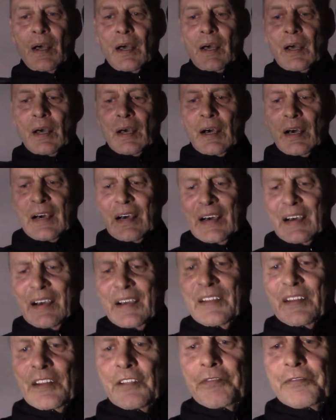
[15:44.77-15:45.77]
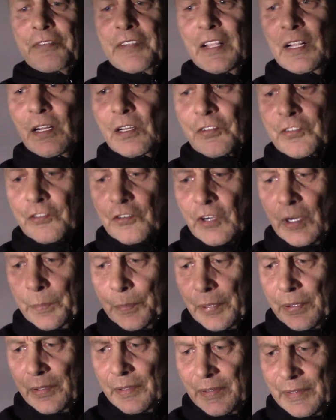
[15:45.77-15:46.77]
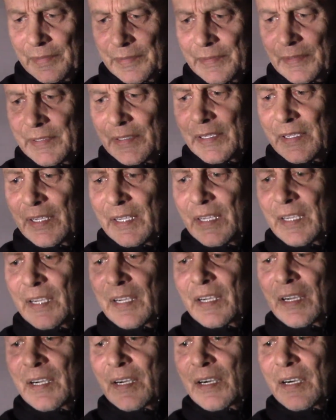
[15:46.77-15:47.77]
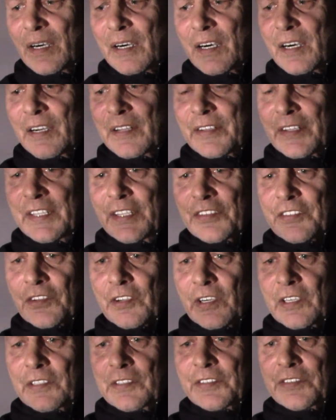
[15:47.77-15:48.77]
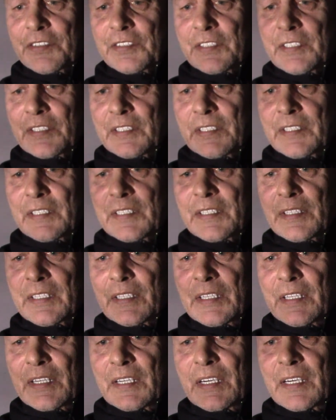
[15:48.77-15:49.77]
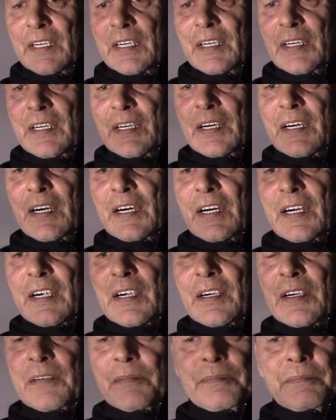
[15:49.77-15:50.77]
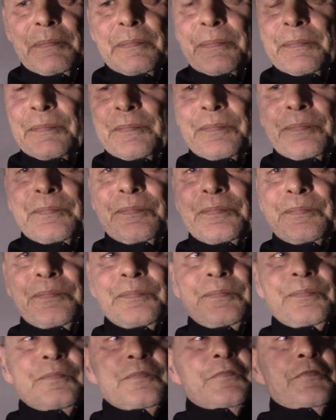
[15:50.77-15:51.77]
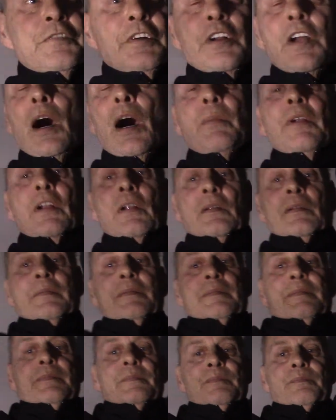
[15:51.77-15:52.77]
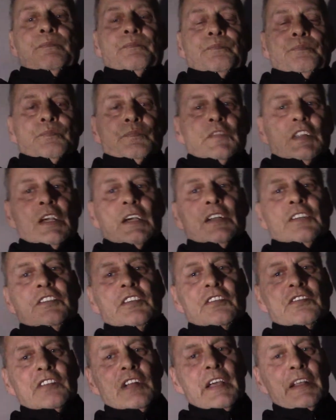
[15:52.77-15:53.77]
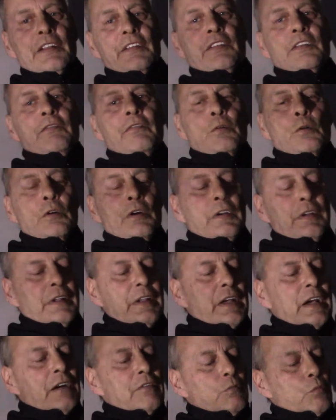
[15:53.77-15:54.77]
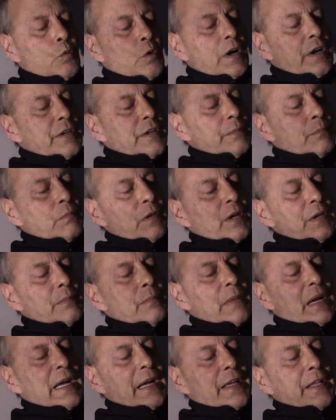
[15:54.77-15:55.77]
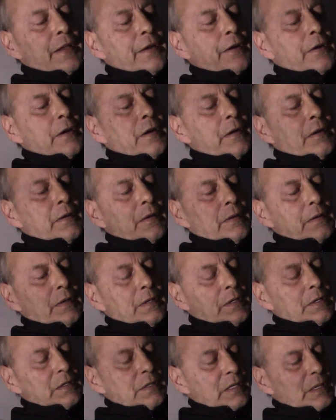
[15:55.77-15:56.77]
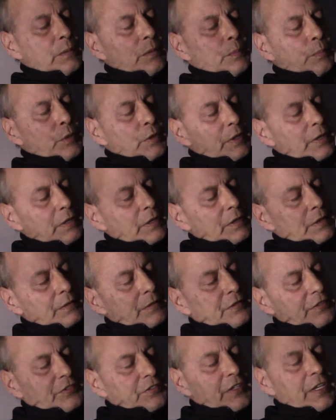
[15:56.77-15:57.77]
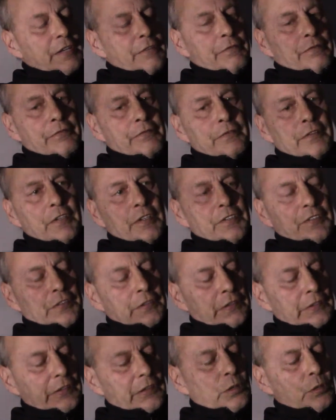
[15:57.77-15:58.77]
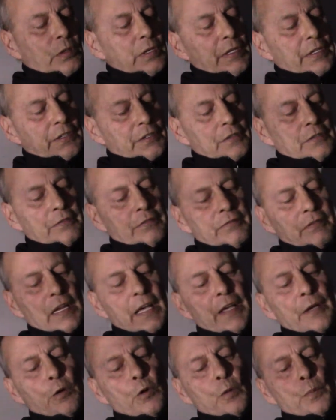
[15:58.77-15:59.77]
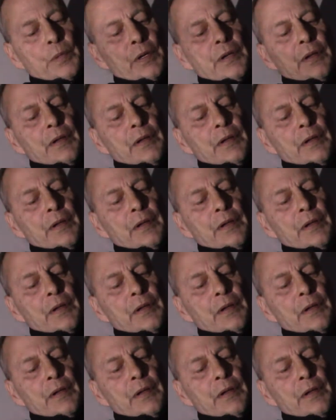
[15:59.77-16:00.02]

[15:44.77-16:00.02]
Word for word: Uh, the field strip on these guns are phenomenal. Just like the Tavor, you have one button back here. Let me put it on safe first because I don't want it to fly open.